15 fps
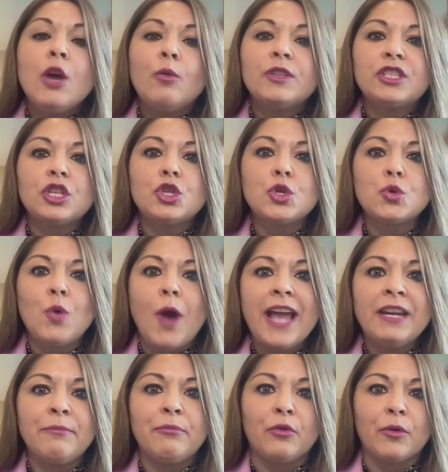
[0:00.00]
was to try
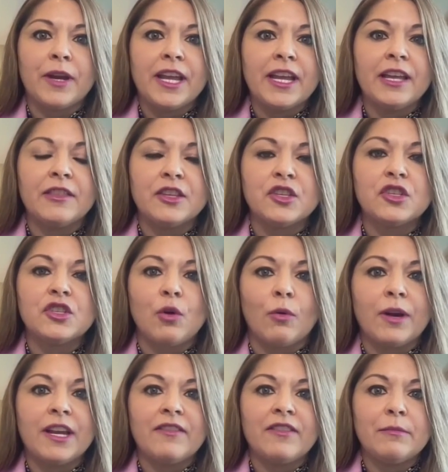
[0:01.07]
to bring the
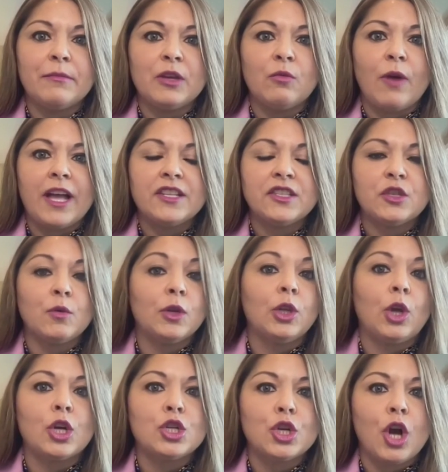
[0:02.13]
story of the Midwest to a
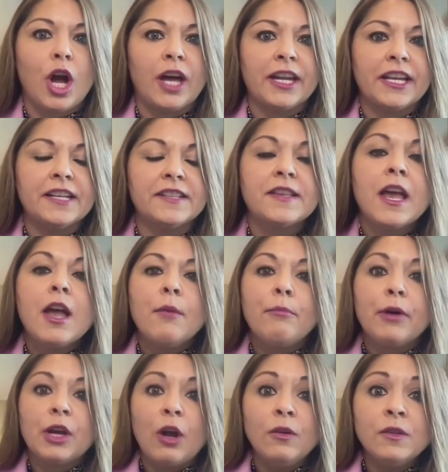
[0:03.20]
larger audience,
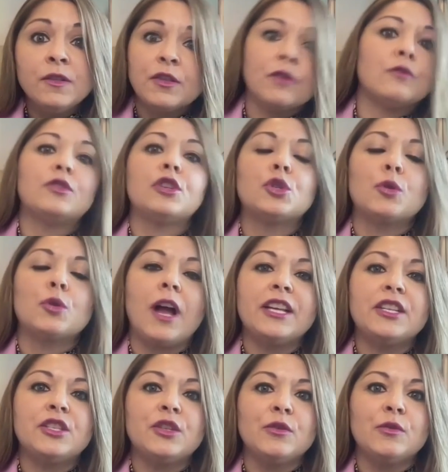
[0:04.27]
but also to try
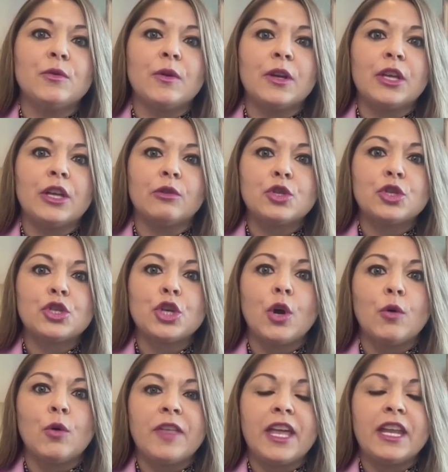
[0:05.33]
to, you know,
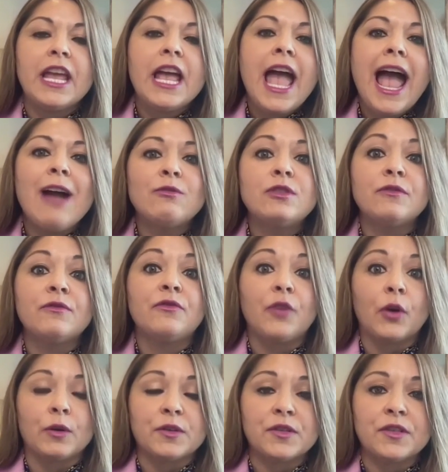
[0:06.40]
show that how
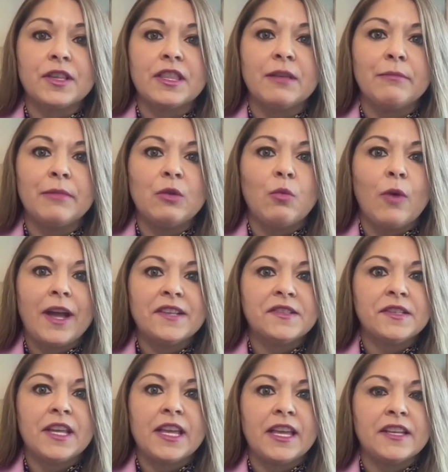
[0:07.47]
diverse the
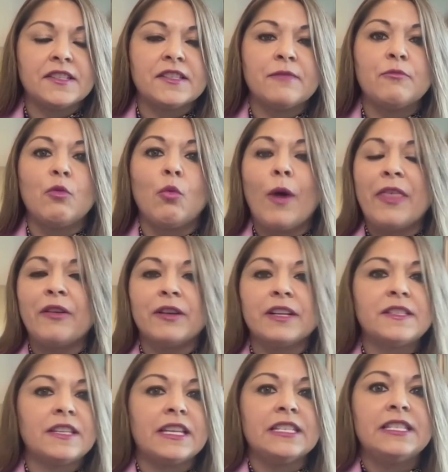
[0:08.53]
Midwest is, whether
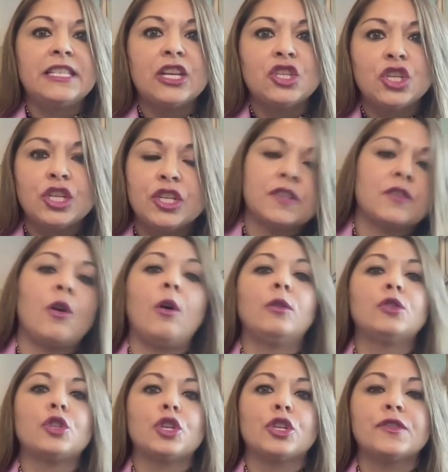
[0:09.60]
it's indigenous
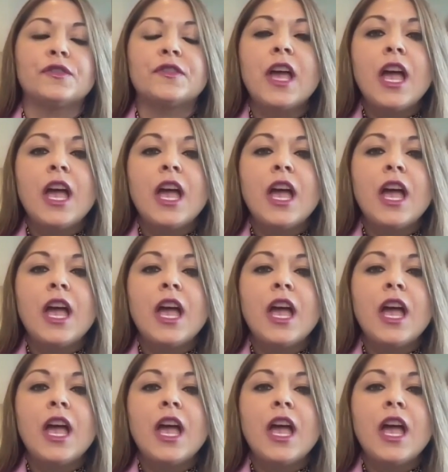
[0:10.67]
cultures,